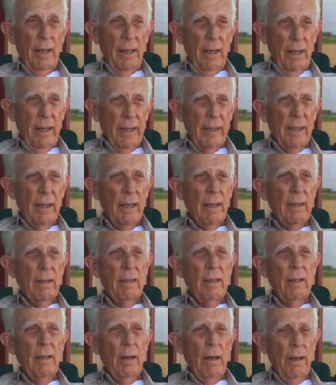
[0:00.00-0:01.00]
I
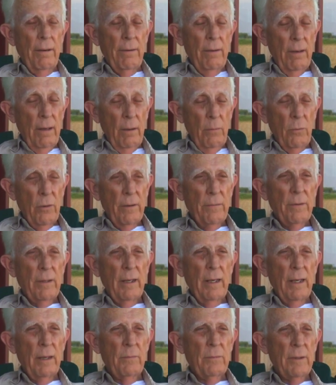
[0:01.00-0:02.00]
can. There are a number of
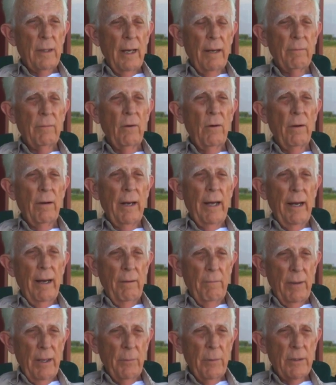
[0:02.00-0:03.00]
times I've gone
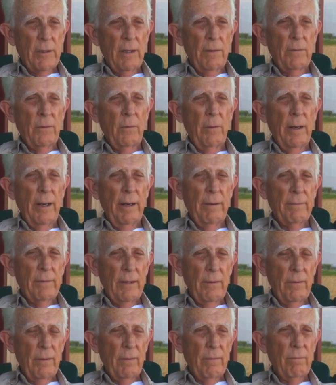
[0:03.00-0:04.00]
out, made myself go out,
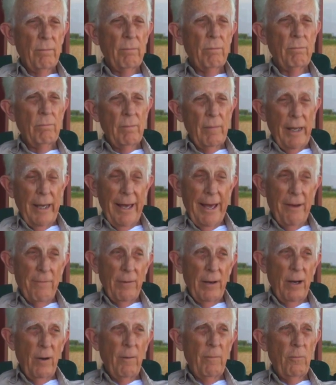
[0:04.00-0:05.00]
say, well,
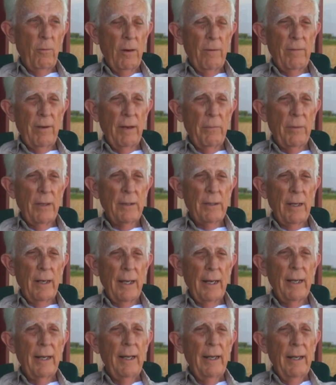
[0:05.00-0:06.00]
half hour, 45 minutes of
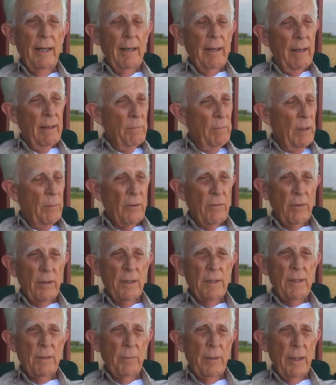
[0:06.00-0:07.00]
light, and maybe finished a